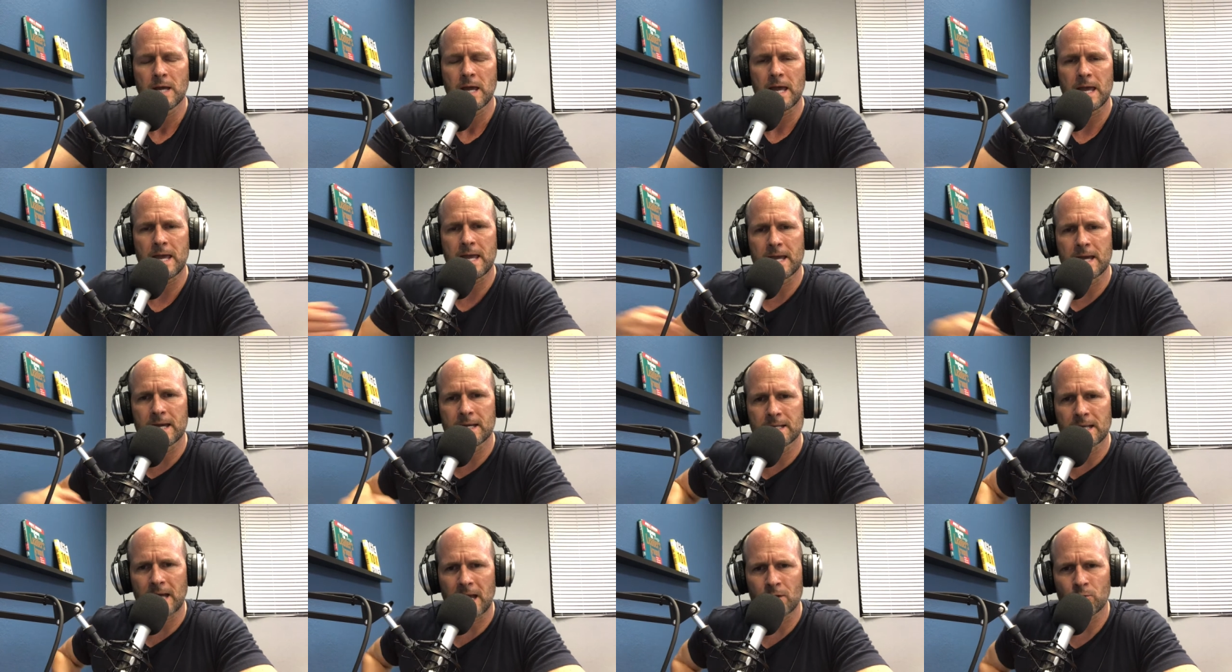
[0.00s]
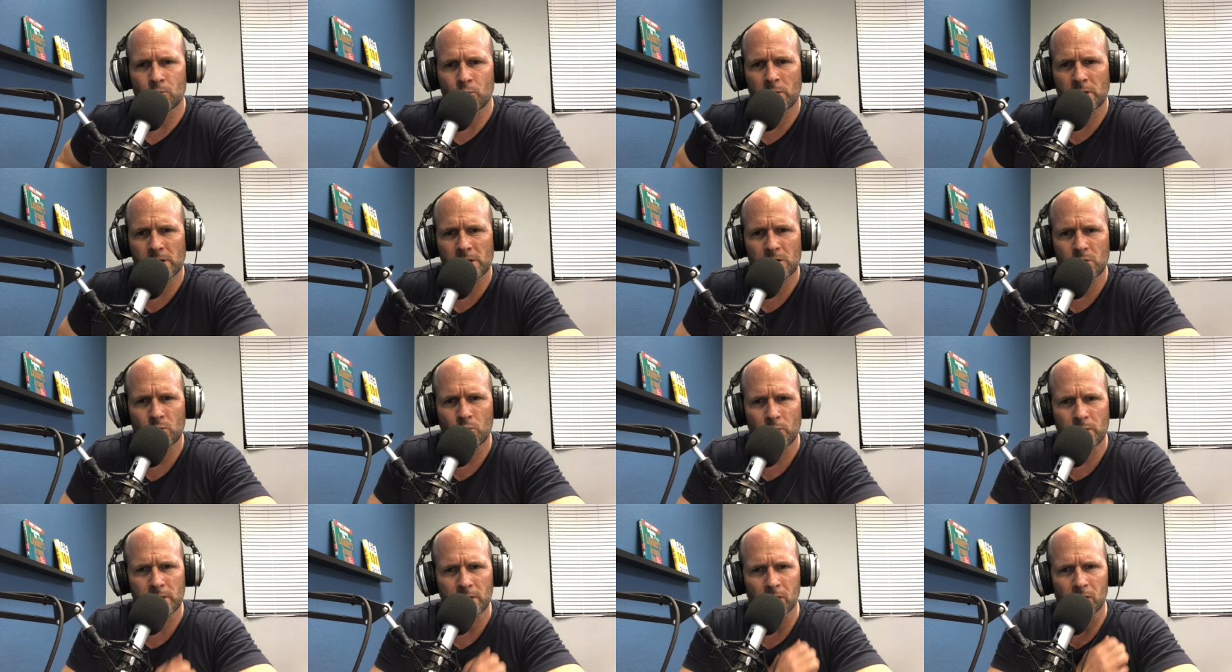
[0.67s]
And I really
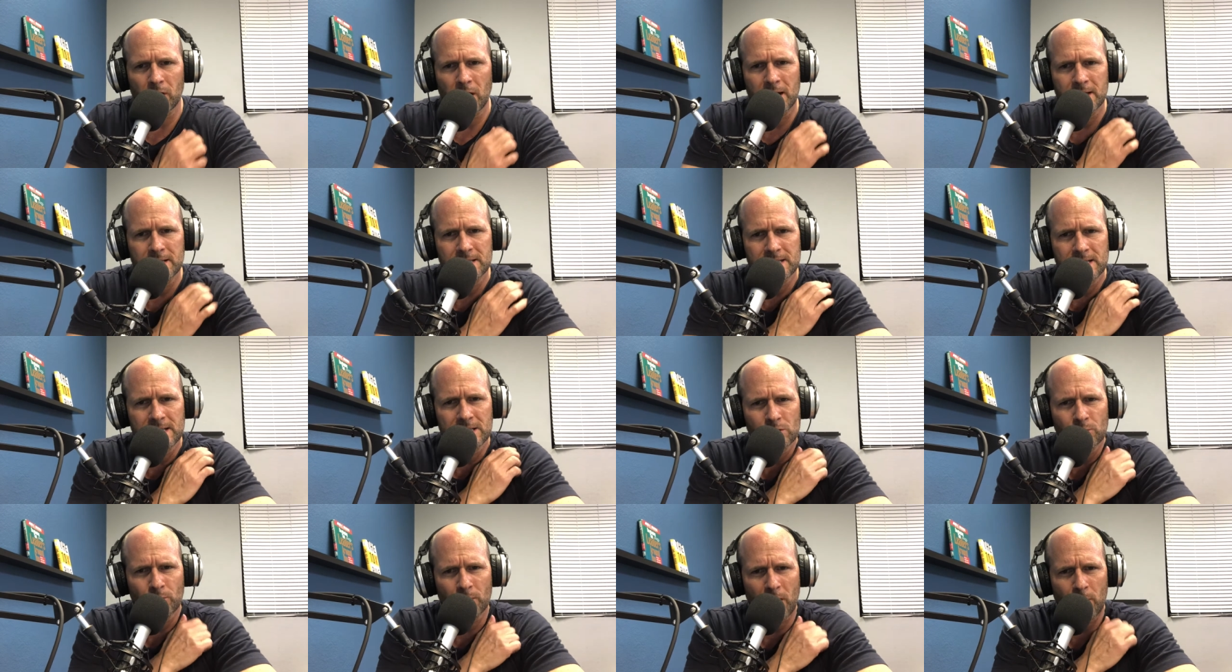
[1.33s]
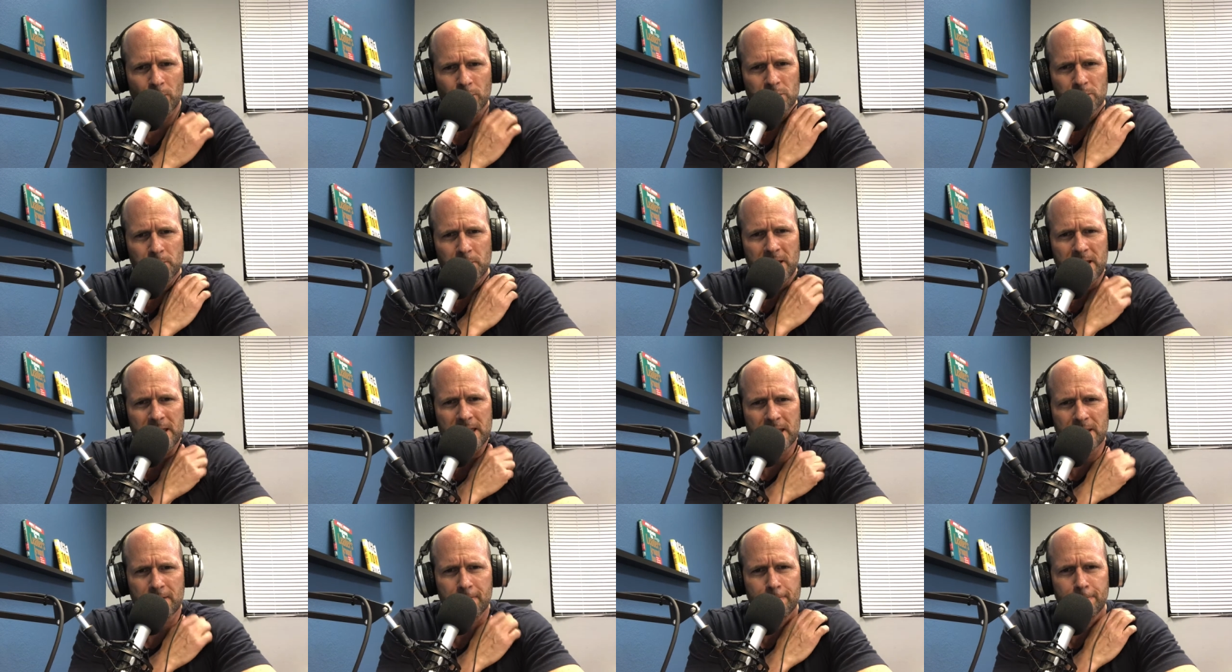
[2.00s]
realized this when I was
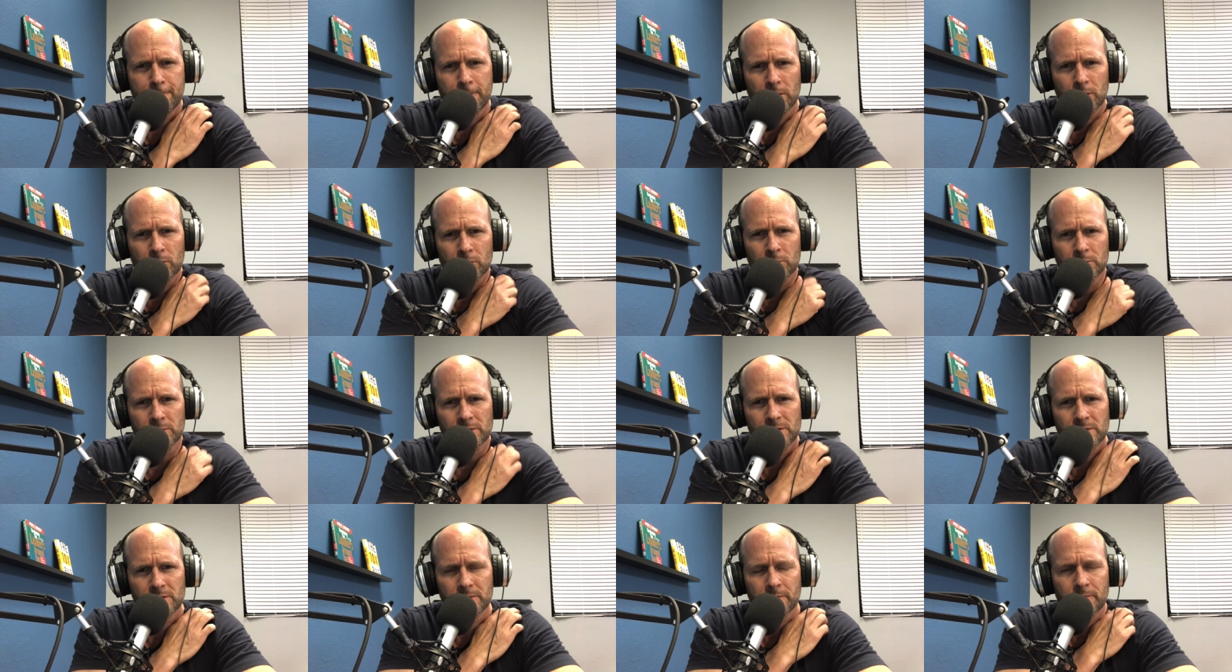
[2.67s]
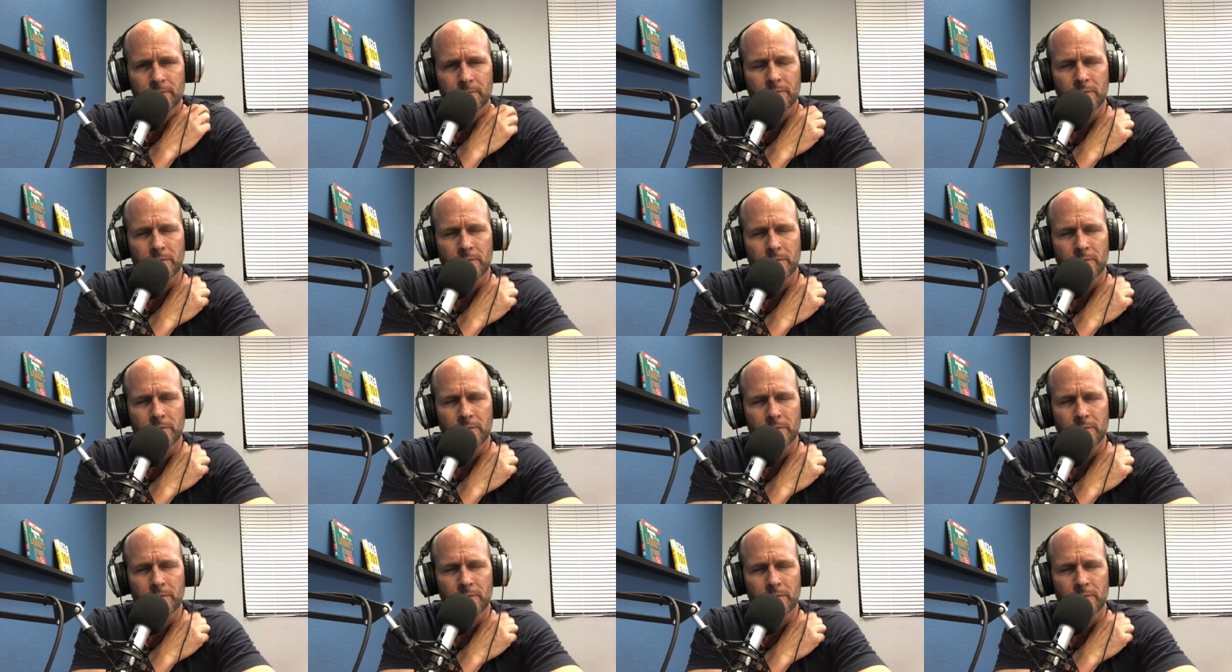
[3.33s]
making films.